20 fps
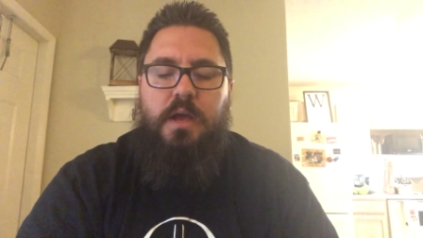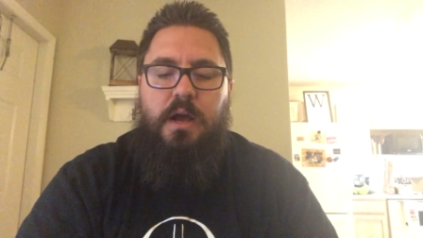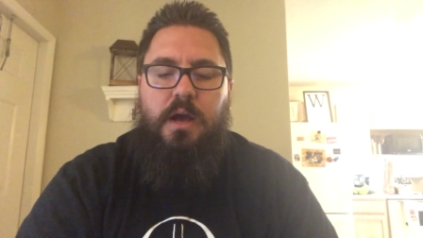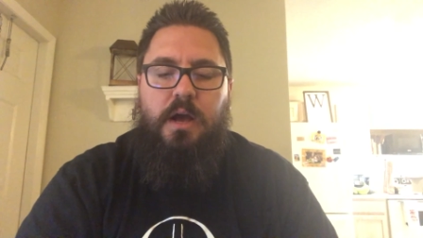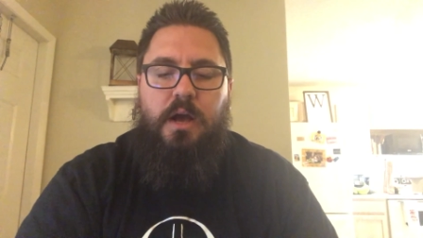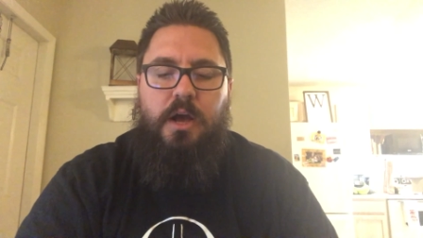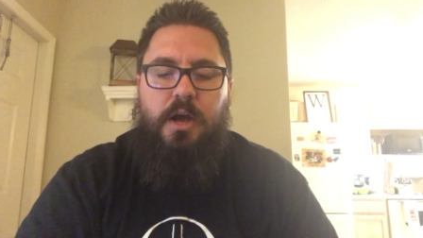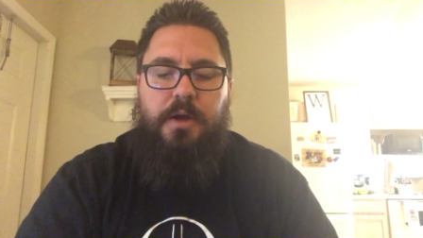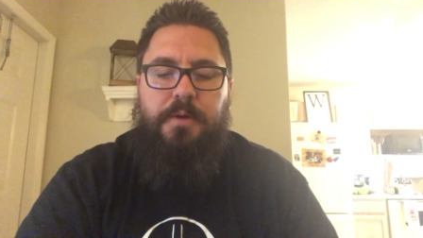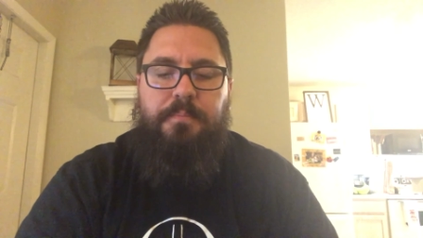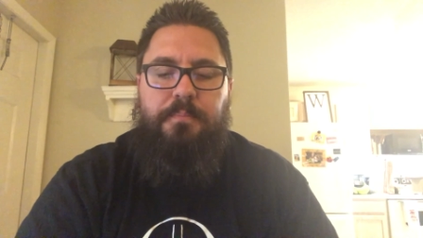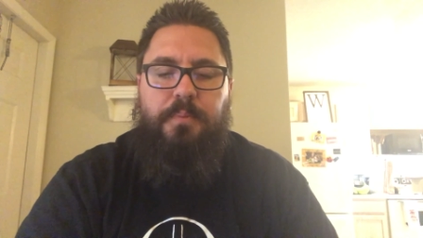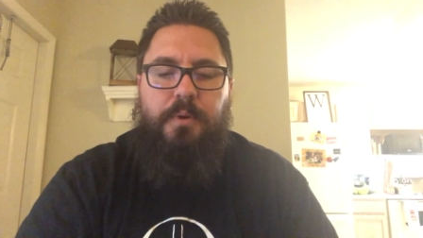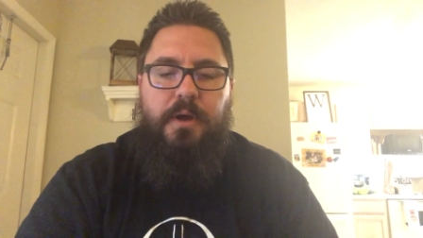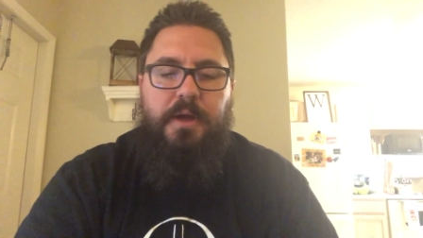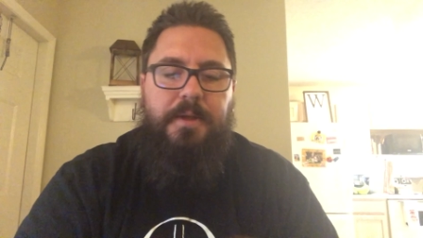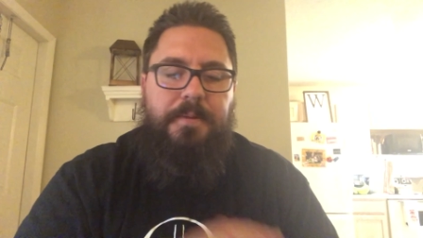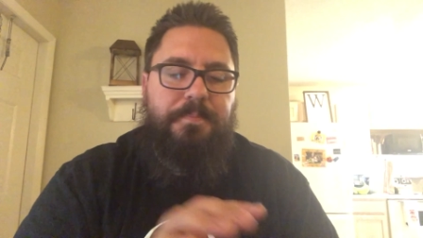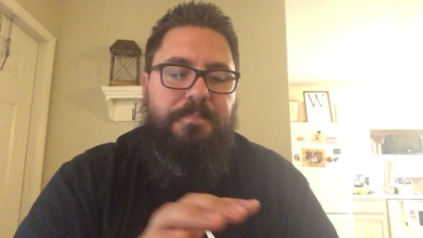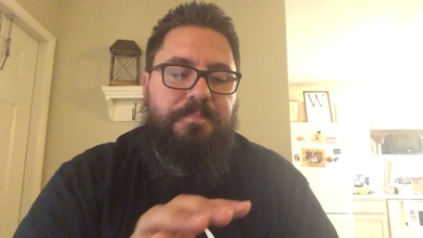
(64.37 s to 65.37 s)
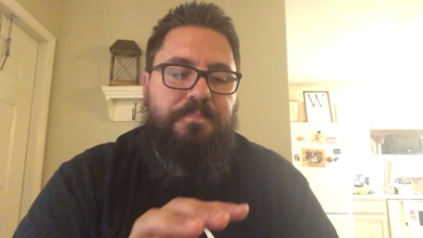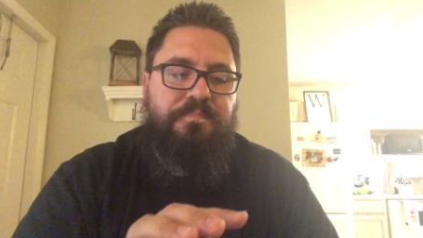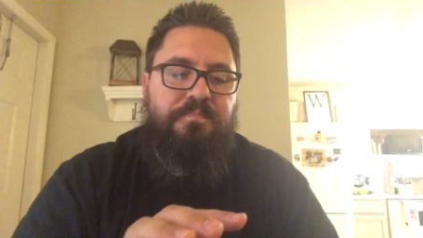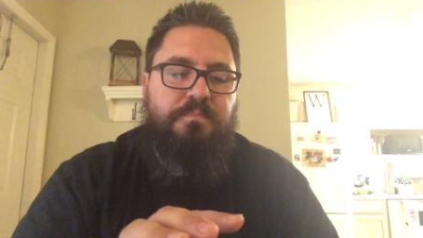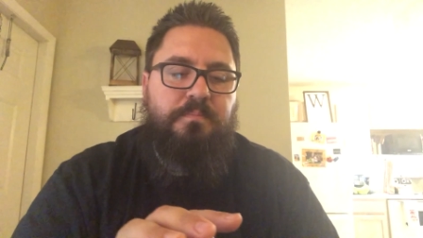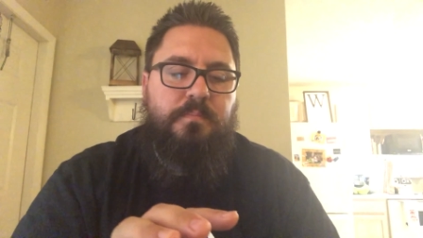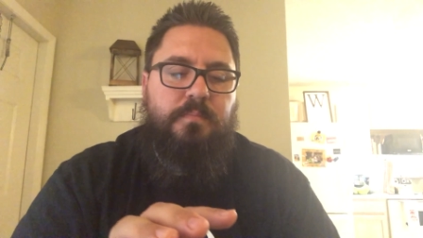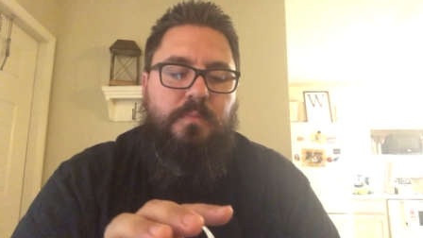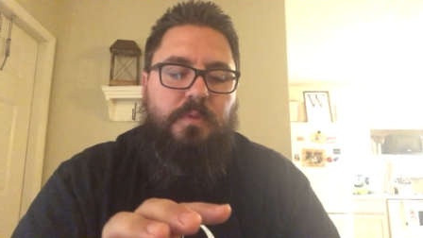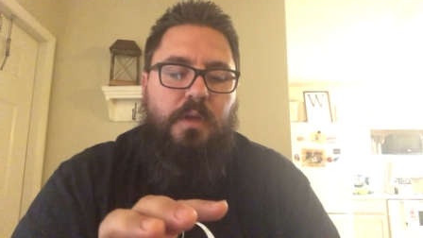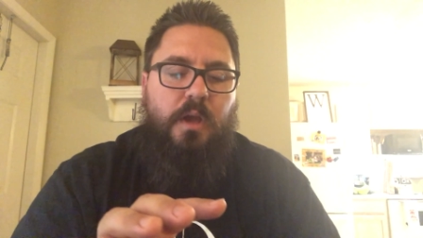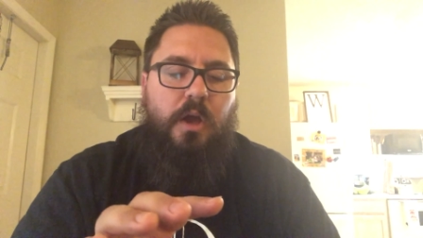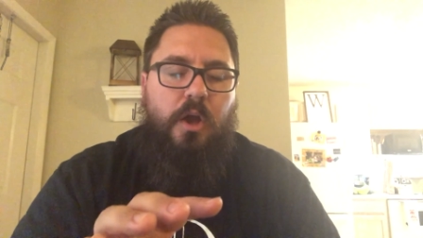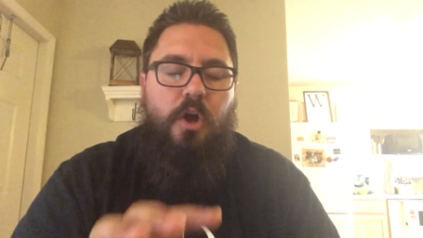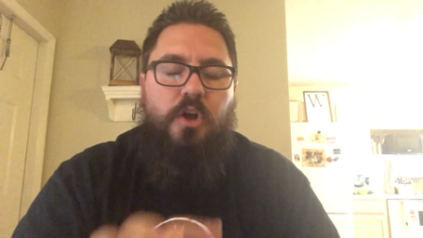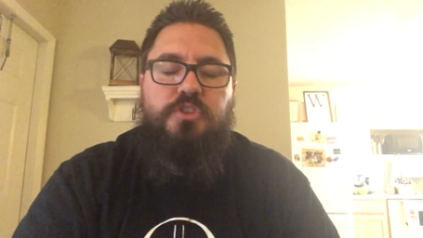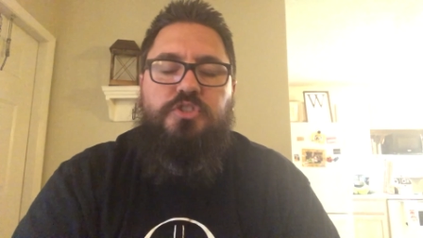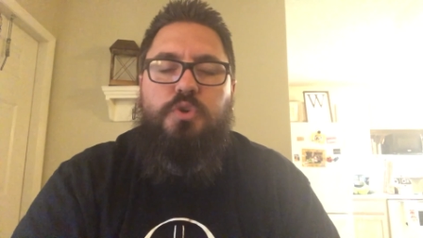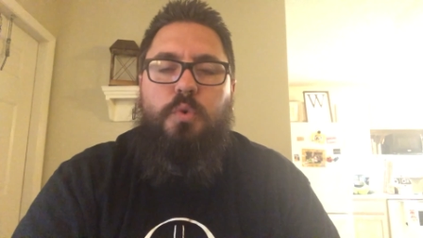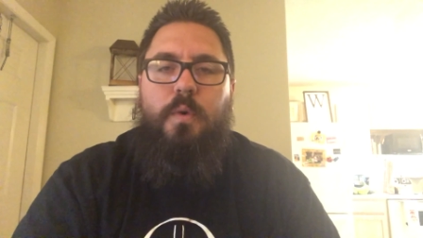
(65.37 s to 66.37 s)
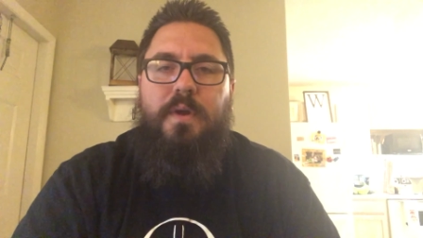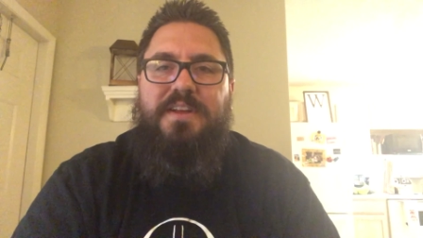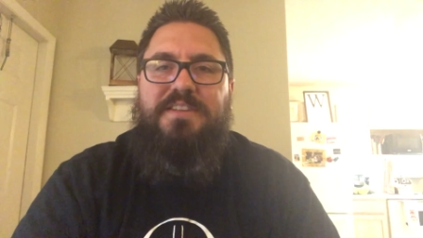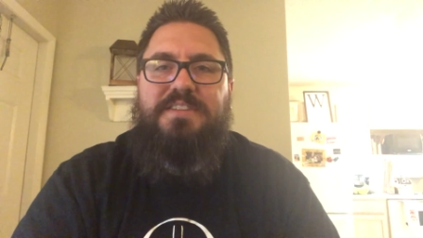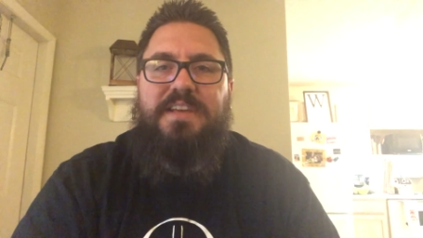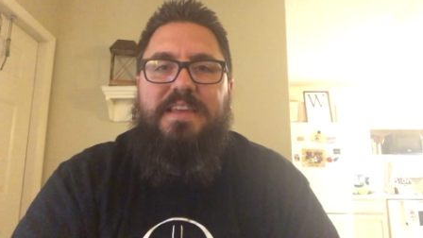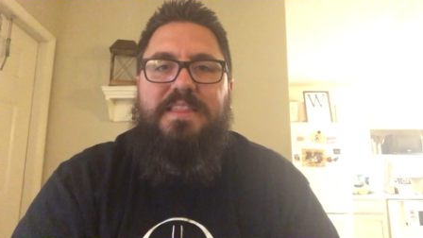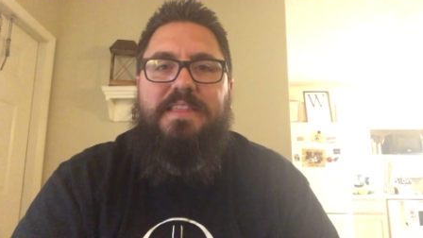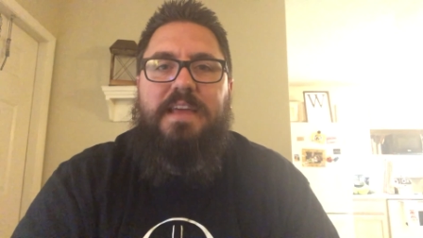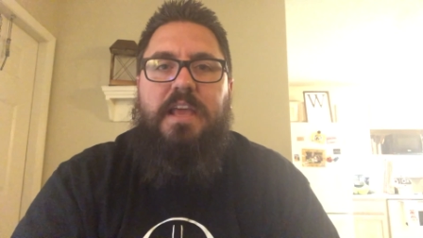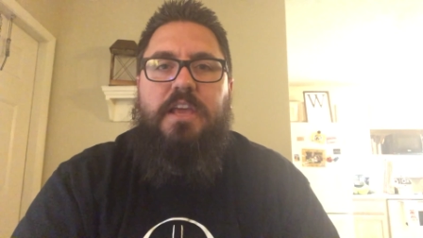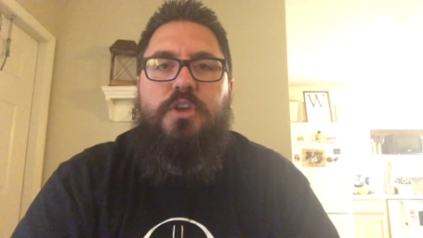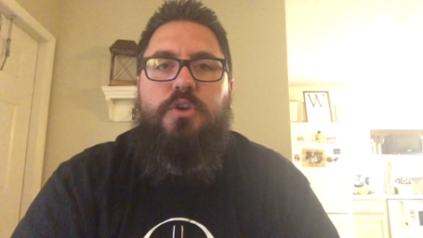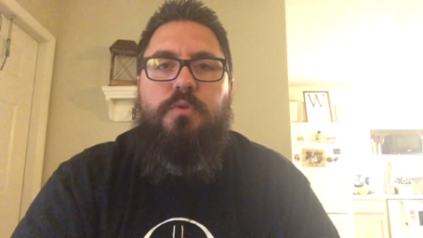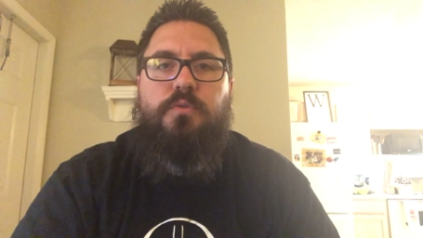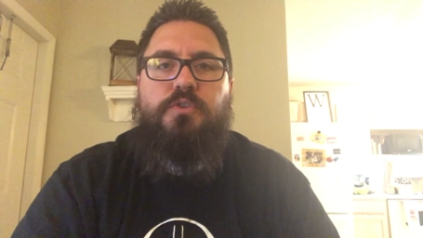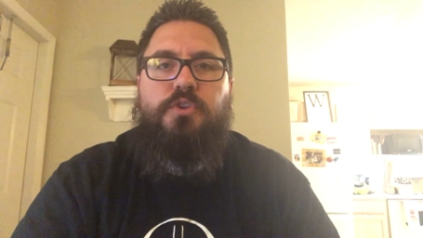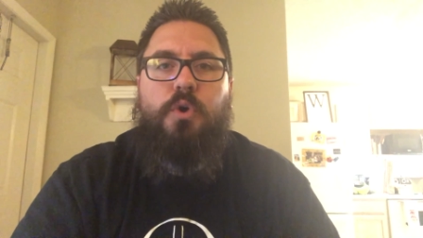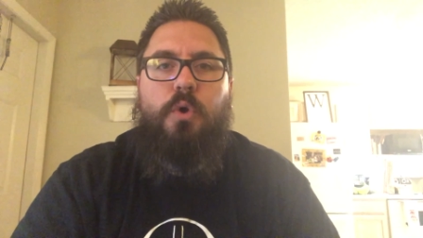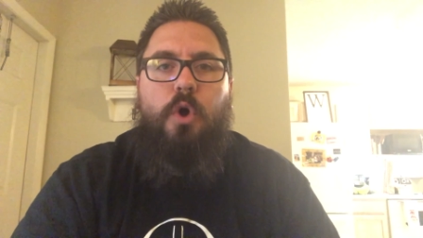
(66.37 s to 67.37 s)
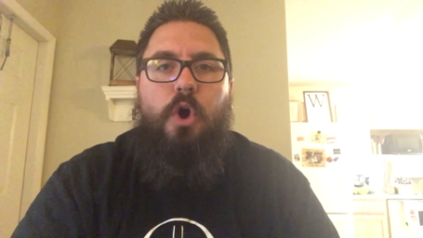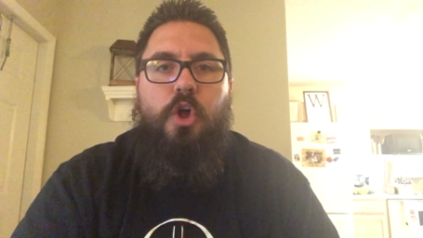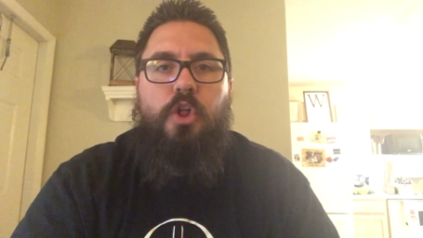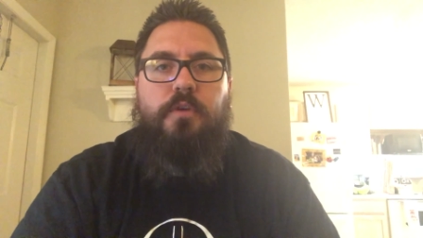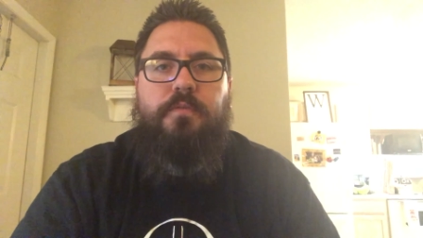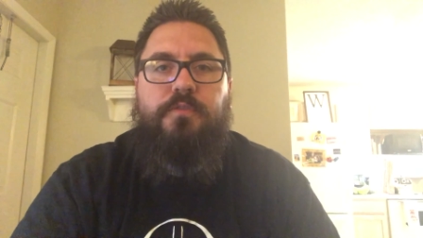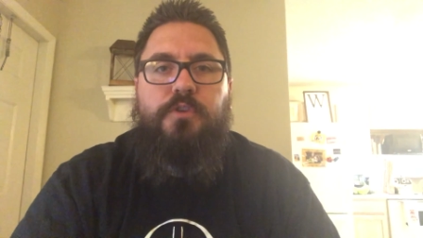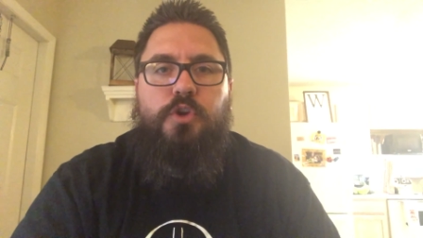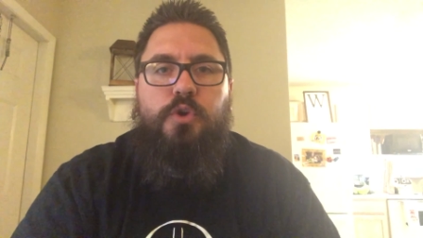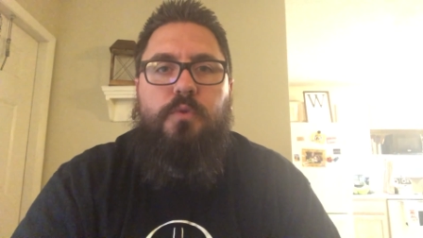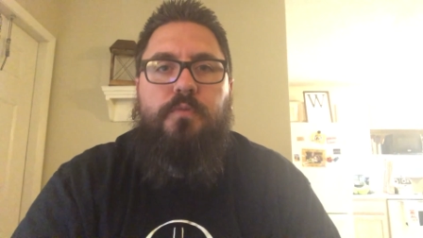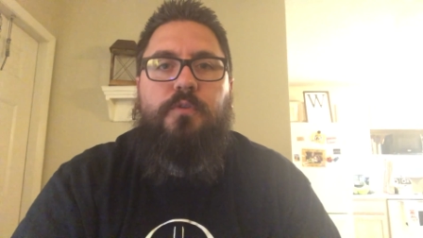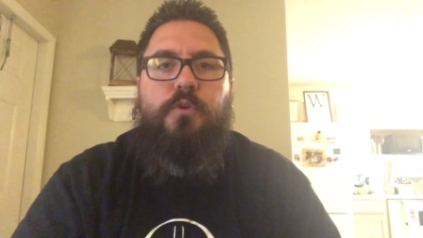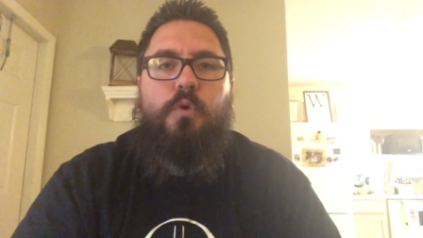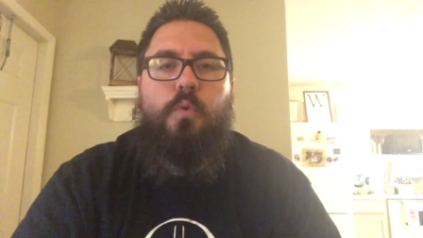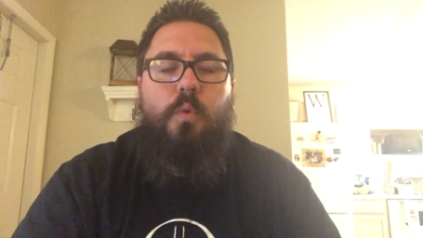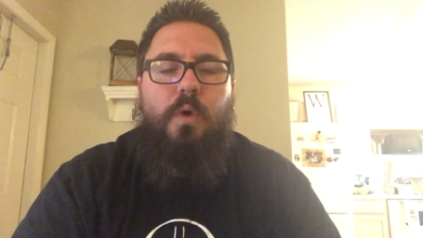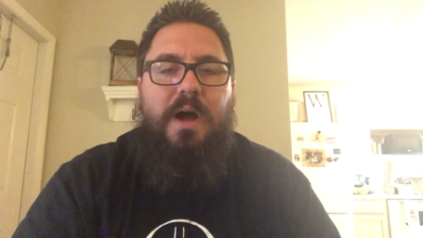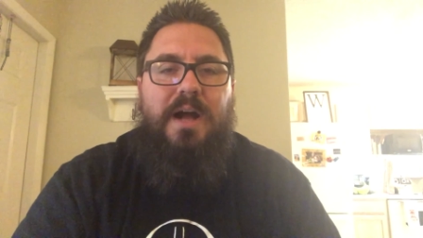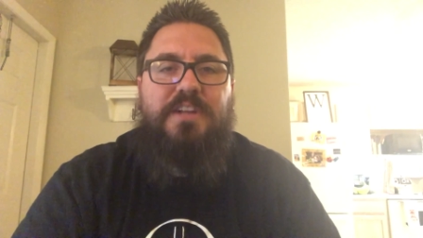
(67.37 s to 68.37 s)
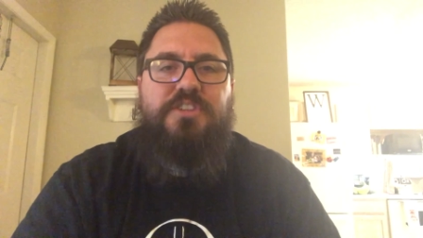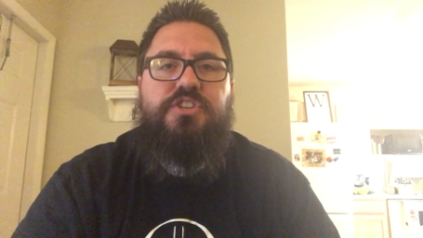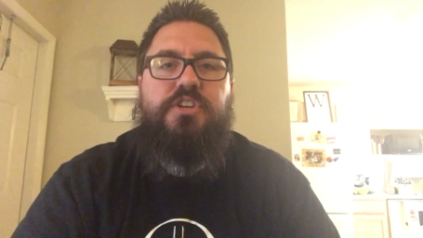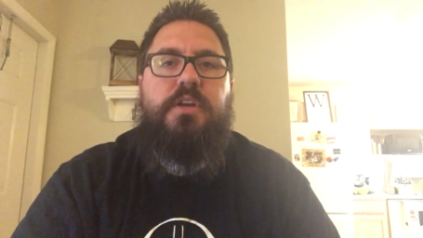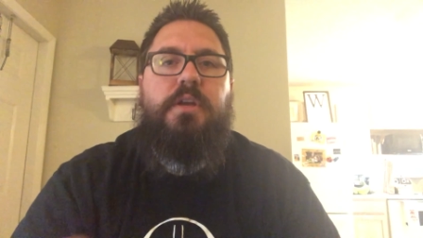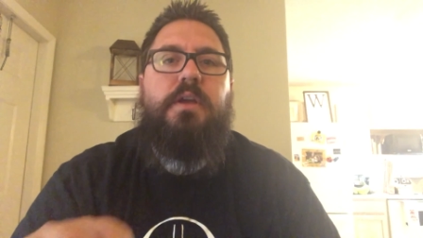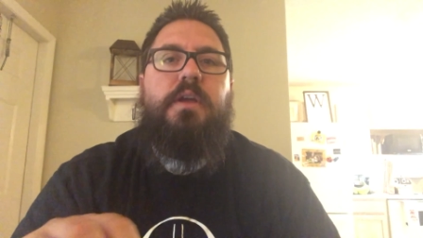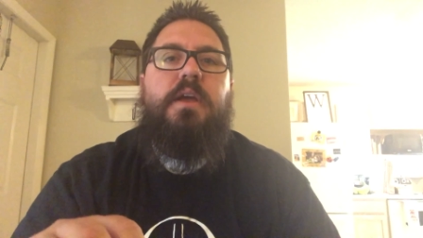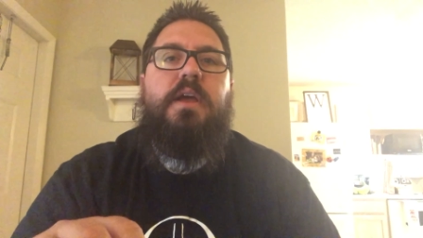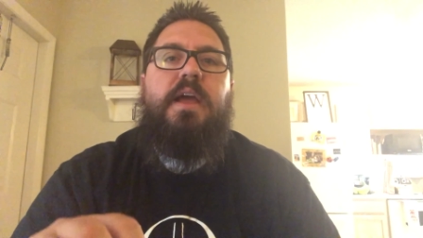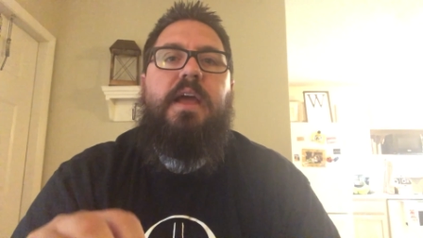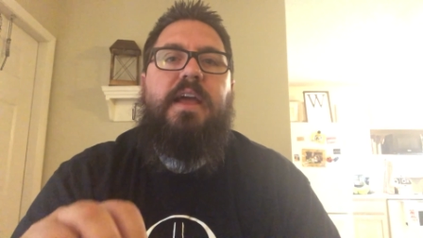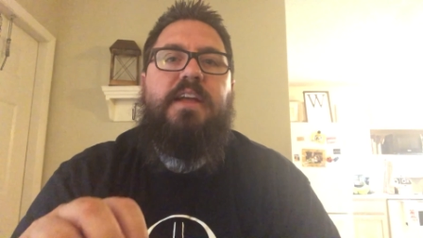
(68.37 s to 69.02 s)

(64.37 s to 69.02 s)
Um, but I also want to say thank you to all of you for watching